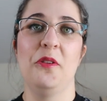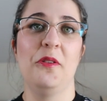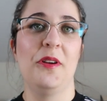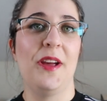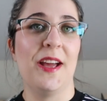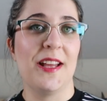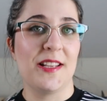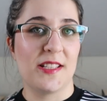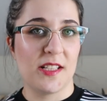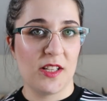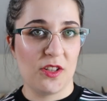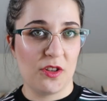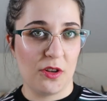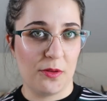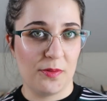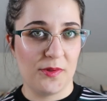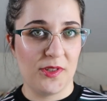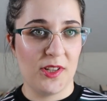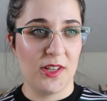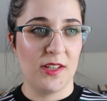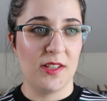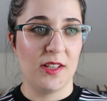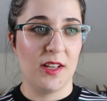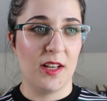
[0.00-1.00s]
who gets
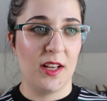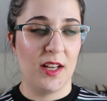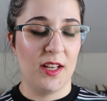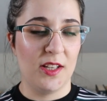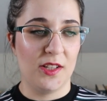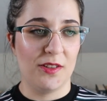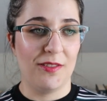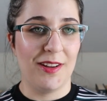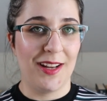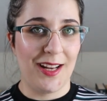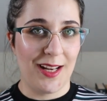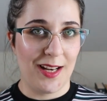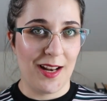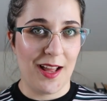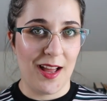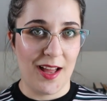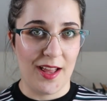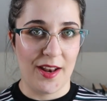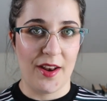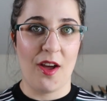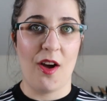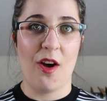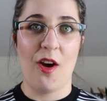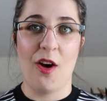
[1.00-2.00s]
adopted into a
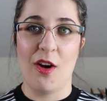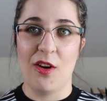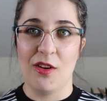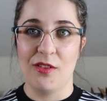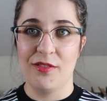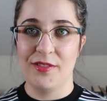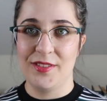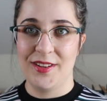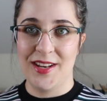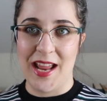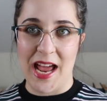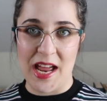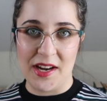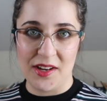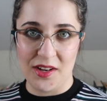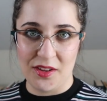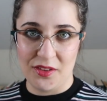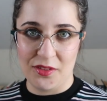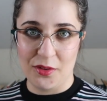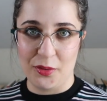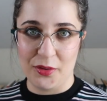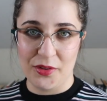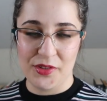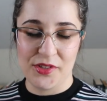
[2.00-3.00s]
clan of
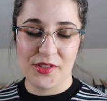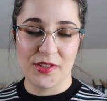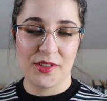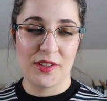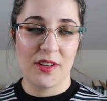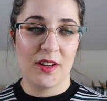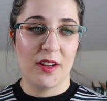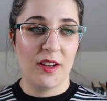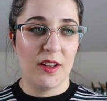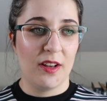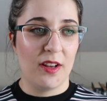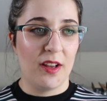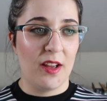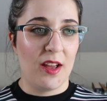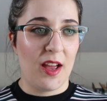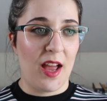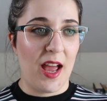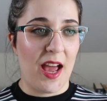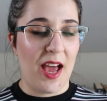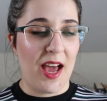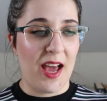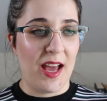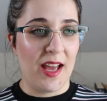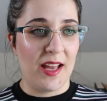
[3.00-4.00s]
Neanderthals.
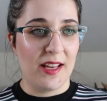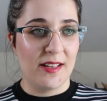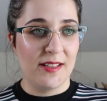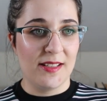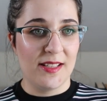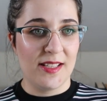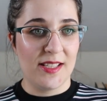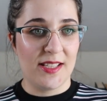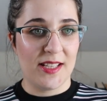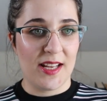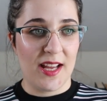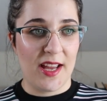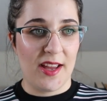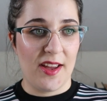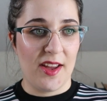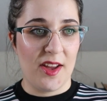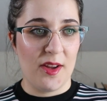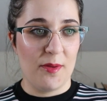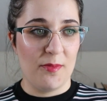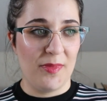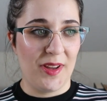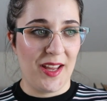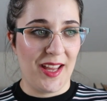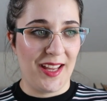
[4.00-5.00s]
And
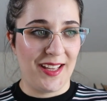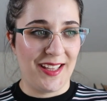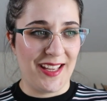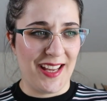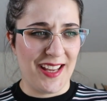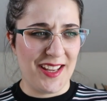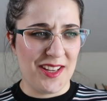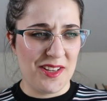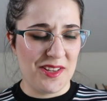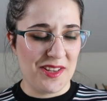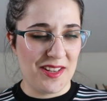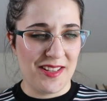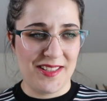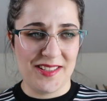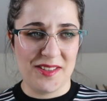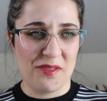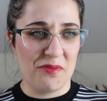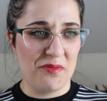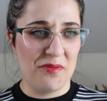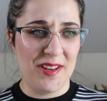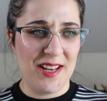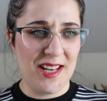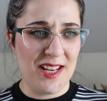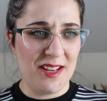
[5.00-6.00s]
it's a
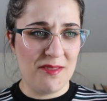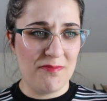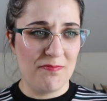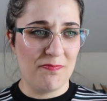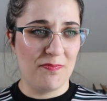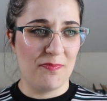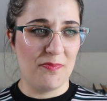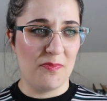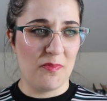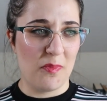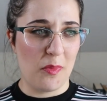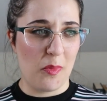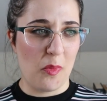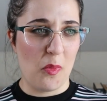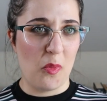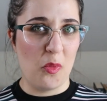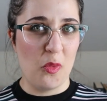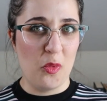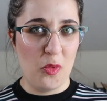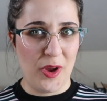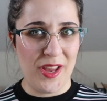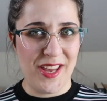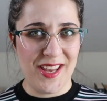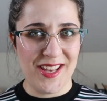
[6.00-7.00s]
really
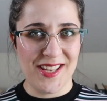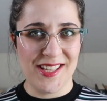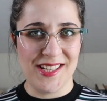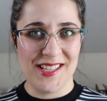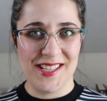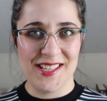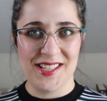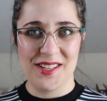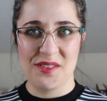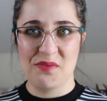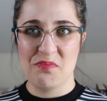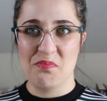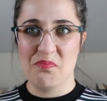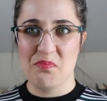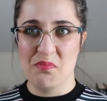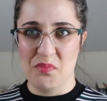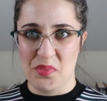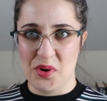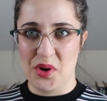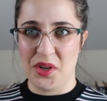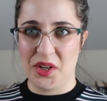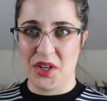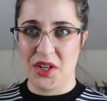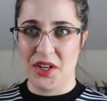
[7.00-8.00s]
weird
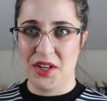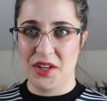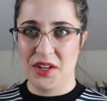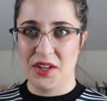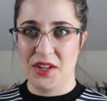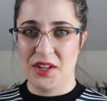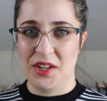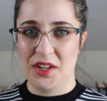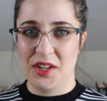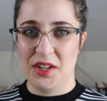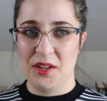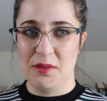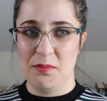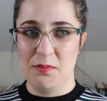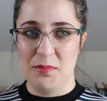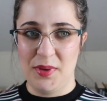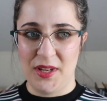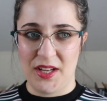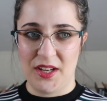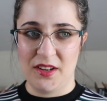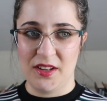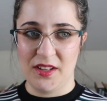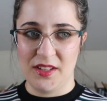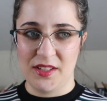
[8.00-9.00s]
book,
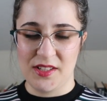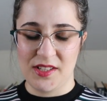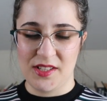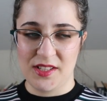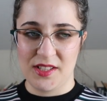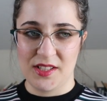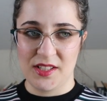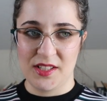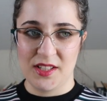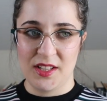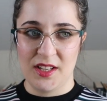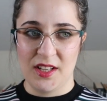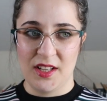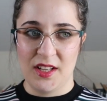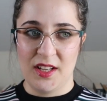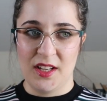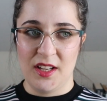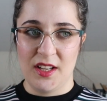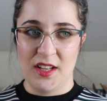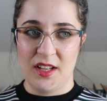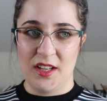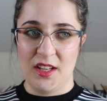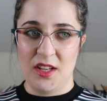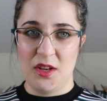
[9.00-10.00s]
because
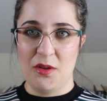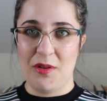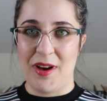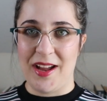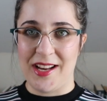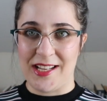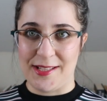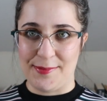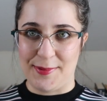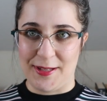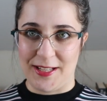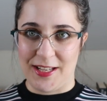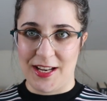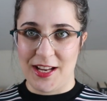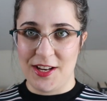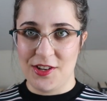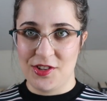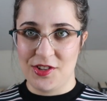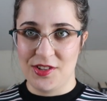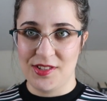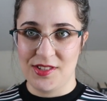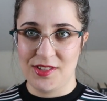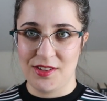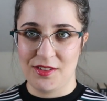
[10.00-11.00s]
your
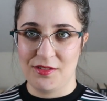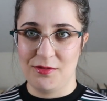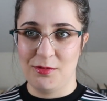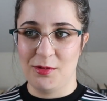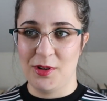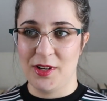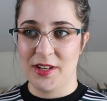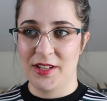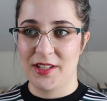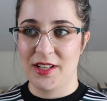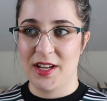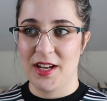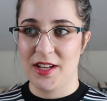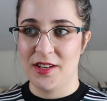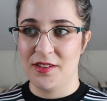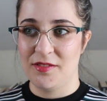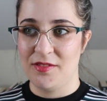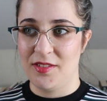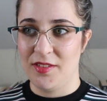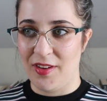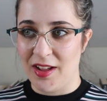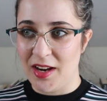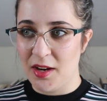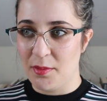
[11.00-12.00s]
expectations of what kind
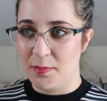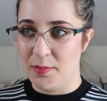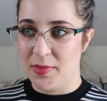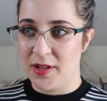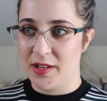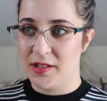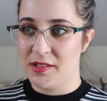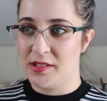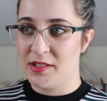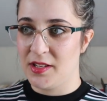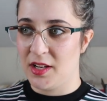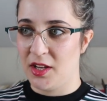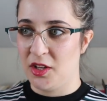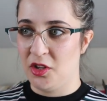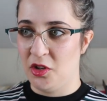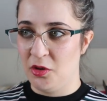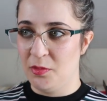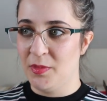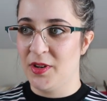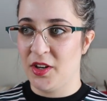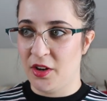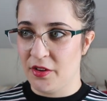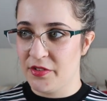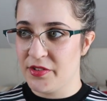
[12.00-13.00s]
of development a
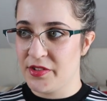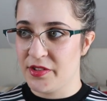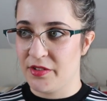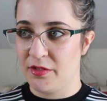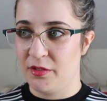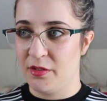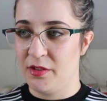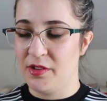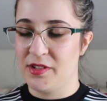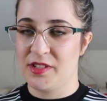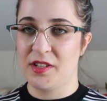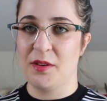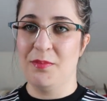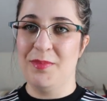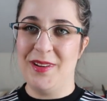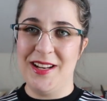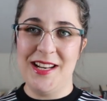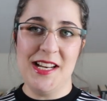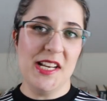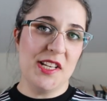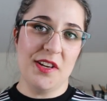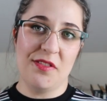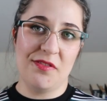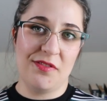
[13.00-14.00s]
human goes through is
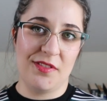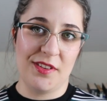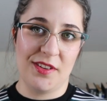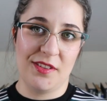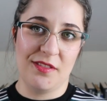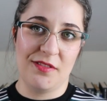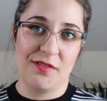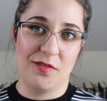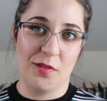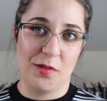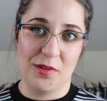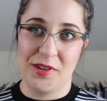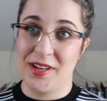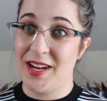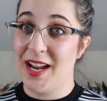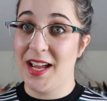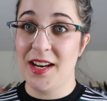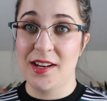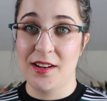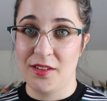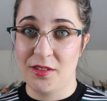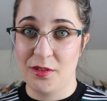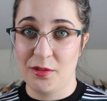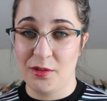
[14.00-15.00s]
completely different for
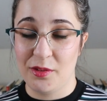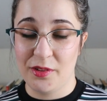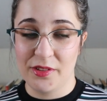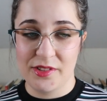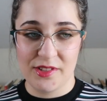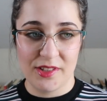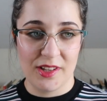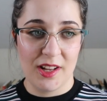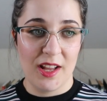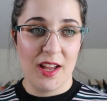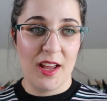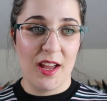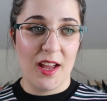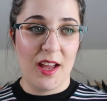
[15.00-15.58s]
Neanderthals.